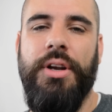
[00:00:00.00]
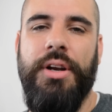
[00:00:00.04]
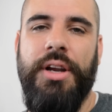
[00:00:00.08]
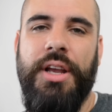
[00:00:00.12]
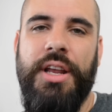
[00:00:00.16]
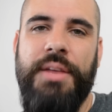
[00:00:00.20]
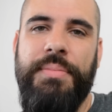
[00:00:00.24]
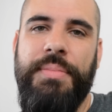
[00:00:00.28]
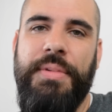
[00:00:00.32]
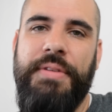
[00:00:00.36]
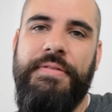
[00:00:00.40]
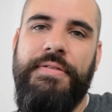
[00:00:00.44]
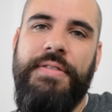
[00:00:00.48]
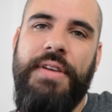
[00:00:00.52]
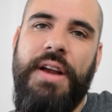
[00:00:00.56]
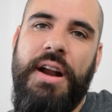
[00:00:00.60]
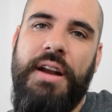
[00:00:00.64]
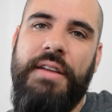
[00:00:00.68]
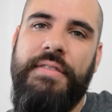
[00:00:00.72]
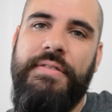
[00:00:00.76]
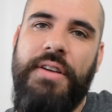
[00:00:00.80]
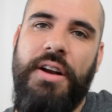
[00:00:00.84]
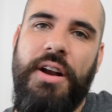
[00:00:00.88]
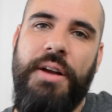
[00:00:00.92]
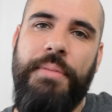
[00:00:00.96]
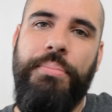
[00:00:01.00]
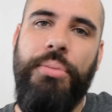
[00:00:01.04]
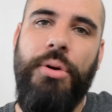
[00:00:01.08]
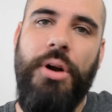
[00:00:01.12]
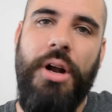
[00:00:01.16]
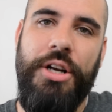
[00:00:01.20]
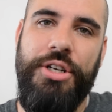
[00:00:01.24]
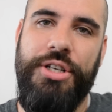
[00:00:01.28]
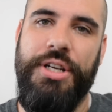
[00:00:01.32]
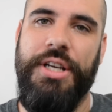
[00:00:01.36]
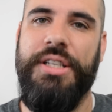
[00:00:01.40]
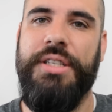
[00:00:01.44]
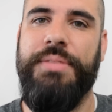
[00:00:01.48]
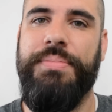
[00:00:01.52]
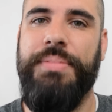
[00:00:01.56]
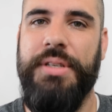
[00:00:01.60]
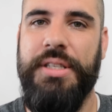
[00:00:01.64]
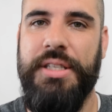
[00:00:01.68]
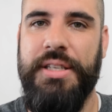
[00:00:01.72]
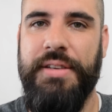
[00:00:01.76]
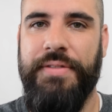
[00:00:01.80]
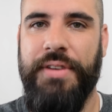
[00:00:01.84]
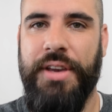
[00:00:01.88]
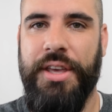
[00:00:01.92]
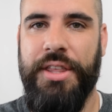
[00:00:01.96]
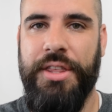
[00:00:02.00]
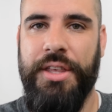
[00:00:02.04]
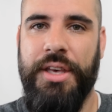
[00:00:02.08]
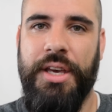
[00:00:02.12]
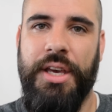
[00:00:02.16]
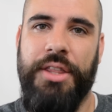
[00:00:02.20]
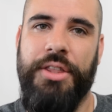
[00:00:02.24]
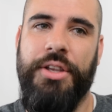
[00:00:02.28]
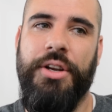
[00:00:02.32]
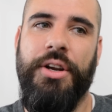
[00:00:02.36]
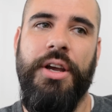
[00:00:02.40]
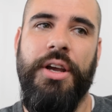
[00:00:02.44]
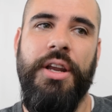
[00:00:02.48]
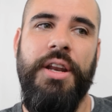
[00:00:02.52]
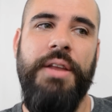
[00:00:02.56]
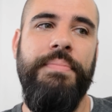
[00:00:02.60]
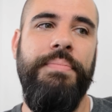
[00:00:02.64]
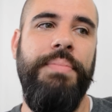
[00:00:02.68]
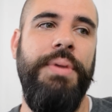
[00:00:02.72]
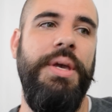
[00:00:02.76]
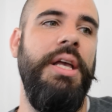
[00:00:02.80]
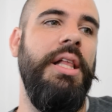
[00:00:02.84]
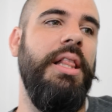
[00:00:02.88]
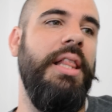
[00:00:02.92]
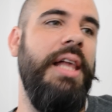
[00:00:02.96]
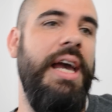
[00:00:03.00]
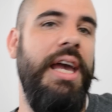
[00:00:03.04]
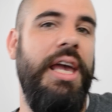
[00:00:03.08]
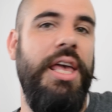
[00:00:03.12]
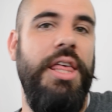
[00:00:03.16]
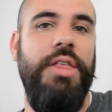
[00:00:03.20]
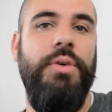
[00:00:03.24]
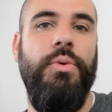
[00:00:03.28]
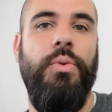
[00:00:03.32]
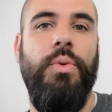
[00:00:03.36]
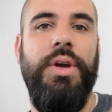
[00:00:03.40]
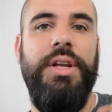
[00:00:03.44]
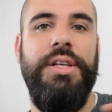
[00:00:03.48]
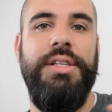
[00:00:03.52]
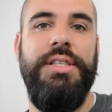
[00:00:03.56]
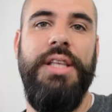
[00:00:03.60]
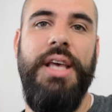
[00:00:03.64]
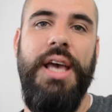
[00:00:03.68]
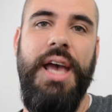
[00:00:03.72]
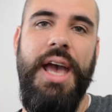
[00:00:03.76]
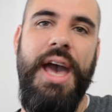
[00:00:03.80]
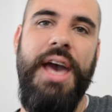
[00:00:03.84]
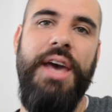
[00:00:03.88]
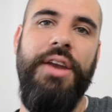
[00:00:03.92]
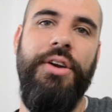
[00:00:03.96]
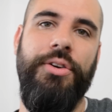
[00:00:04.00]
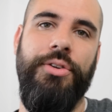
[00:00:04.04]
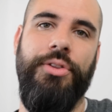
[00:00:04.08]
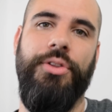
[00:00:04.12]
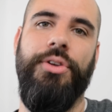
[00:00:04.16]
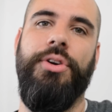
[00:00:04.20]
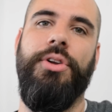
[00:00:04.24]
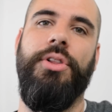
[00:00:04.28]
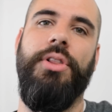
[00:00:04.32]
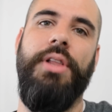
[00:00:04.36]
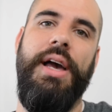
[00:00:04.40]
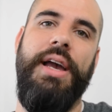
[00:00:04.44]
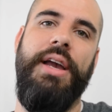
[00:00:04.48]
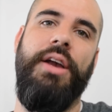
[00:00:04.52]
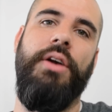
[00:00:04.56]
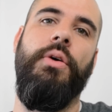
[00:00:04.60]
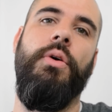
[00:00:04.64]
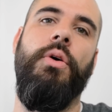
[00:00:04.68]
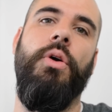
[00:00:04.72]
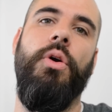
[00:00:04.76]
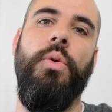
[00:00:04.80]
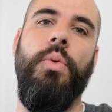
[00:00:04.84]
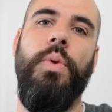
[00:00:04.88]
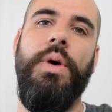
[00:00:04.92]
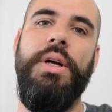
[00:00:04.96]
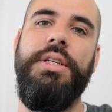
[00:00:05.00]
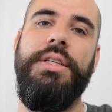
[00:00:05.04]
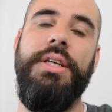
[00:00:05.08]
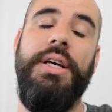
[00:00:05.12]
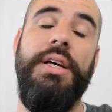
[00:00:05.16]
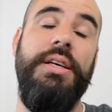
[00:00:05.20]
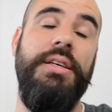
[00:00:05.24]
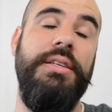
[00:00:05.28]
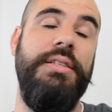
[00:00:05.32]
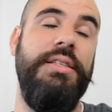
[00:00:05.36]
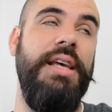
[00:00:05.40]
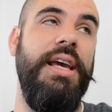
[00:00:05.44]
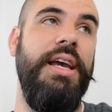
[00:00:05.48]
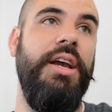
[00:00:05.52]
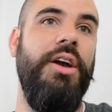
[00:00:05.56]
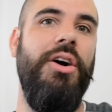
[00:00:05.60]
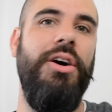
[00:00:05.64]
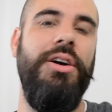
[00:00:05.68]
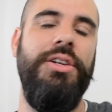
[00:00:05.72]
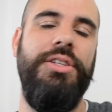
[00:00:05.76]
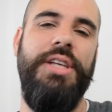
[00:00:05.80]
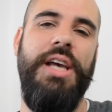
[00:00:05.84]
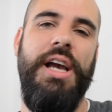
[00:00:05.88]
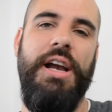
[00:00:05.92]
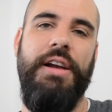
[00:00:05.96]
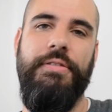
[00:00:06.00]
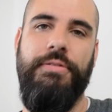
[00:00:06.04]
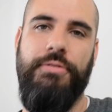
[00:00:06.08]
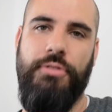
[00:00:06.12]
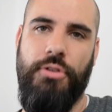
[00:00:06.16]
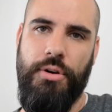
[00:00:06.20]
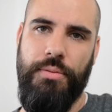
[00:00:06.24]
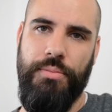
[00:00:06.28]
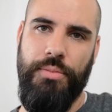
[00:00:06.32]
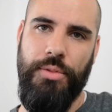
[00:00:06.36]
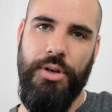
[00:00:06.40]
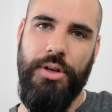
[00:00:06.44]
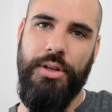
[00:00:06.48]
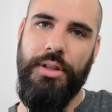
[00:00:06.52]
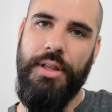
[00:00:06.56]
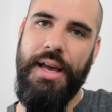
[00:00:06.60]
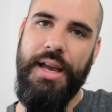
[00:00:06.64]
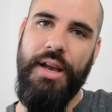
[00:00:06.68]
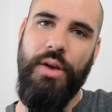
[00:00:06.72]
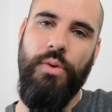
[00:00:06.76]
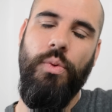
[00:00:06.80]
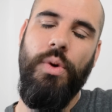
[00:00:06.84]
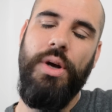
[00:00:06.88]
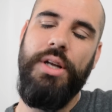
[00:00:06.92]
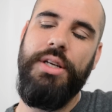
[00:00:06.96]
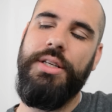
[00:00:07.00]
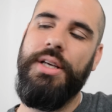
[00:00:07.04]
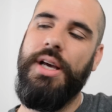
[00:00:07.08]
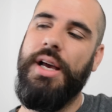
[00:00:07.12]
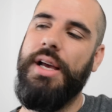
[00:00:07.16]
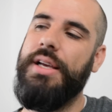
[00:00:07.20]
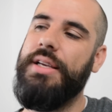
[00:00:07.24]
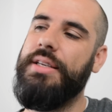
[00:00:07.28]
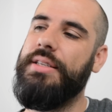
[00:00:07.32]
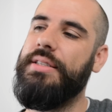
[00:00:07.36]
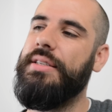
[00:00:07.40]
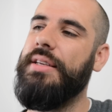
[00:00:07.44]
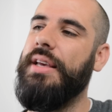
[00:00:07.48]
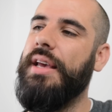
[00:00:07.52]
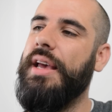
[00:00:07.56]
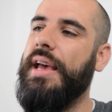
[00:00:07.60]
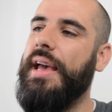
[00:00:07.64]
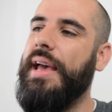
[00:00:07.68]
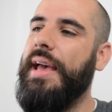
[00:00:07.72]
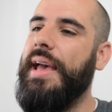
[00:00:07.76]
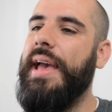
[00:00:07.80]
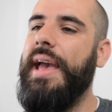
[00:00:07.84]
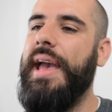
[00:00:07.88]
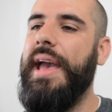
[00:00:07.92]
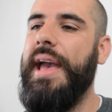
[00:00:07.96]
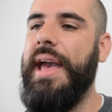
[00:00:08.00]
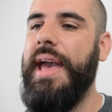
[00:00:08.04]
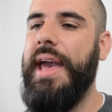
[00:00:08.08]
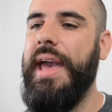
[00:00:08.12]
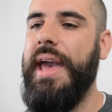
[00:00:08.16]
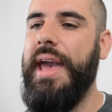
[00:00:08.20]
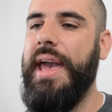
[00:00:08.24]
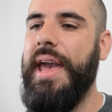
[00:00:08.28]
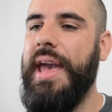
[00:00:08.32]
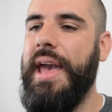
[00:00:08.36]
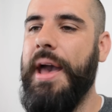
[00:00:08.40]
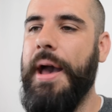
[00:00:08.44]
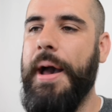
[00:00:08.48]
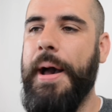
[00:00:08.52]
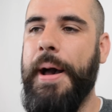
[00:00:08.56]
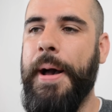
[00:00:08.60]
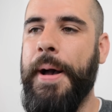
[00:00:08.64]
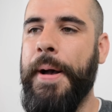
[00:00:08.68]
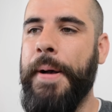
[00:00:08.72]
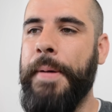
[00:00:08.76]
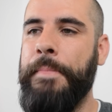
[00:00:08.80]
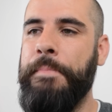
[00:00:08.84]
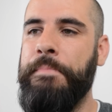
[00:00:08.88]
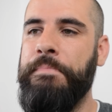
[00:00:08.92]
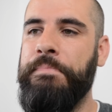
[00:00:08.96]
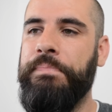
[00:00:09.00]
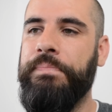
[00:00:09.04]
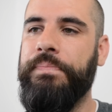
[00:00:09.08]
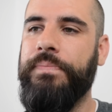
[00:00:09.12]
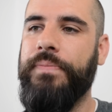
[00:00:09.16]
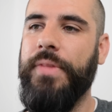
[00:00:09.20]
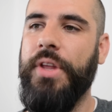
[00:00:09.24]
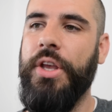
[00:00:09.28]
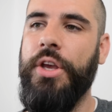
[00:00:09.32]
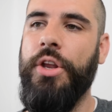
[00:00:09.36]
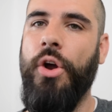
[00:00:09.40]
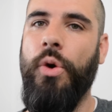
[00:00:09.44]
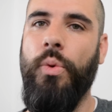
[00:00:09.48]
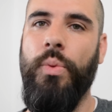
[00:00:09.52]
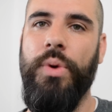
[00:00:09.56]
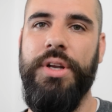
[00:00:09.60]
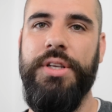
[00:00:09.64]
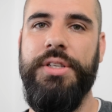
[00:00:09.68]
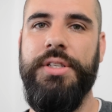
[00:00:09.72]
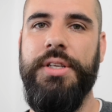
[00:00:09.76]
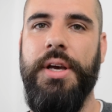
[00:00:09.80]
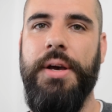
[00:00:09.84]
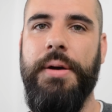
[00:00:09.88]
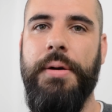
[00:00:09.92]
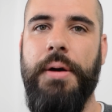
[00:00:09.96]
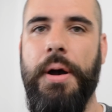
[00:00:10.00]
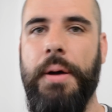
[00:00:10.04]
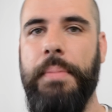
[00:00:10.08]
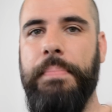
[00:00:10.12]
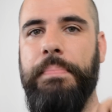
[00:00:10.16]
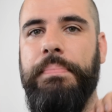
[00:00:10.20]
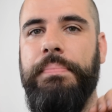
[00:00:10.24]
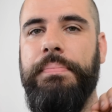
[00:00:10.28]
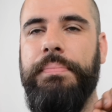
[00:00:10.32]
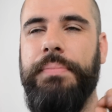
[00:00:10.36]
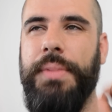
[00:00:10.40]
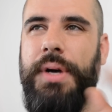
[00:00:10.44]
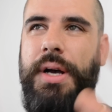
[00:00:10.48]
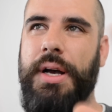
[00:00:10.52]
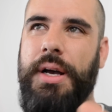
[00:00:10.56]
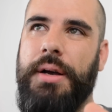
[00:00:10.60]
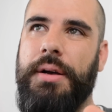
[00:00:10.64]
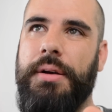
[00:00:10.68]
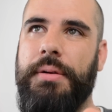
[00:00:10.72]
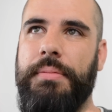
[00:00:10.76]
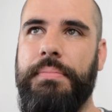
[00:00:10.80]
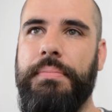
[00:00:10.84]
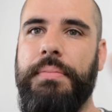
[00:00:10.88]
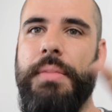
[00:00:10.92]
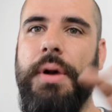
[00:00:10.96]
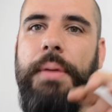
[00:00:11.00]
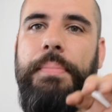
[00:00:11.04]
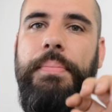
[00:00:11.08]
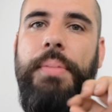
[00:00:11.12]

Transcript: are gonna be very, very project specific thing. They're gonna be like, what does the header look like? Or what does a contact form look like? What does a, um, you know, what does a, a, a, a